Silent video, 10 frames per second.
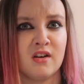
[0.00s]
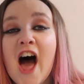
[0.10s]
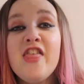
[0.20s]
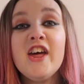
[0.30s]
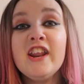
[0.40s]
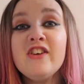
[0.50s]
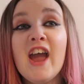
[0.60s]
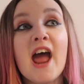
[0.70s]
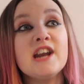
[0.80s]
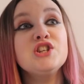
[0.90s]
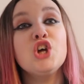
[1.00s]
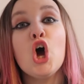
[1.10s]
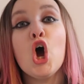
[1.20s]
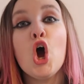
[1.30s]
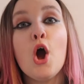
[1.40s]
and then at the end,
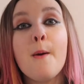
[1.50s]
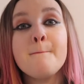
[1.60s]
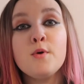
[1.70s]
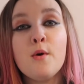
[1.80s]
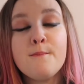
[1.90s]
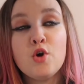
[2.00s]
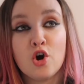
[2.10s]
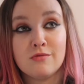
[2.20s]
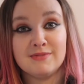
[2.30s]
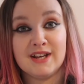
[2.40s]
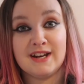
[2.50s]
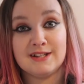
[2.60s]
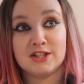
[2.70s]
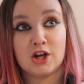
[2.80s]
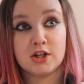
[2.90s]
her mum comes in
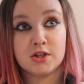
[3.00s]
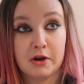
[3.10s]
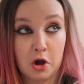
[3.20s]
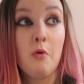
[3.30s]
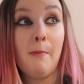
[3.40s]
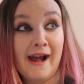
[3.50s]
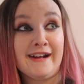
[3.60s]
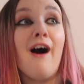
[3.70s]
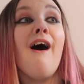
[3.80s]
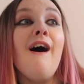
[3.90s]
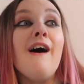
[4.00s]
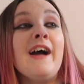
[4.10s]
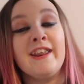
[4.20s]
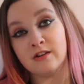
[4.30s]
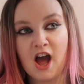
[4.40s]
and starts going, oh my
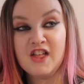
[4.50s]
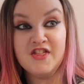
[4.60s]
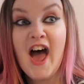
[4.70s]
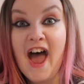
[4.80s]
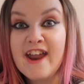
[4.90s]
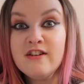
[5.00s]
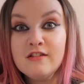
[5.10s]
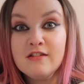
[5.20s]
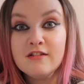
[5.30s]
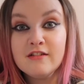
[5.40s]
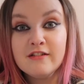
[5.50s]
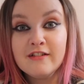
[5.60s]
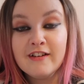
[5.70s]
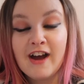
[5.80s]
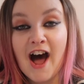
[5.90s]
god. And then,
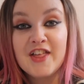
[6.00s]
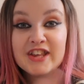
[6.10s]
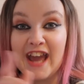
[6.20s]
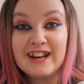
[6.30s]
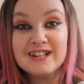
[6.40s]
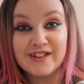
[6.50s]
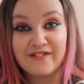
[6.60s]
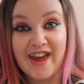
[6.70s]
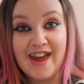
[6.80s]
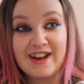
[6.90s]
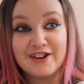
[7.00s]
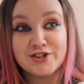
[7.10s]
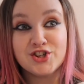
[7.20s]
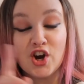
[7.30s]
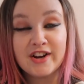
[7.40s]
at the end of it,
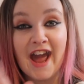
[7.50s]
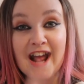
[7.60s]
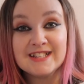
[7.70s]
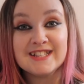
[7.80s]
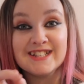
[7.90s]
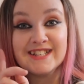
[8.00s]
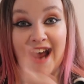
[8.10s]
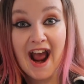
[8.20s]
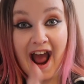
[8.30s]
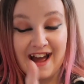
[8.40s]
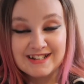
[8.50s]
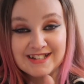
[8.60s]
Jughead's dad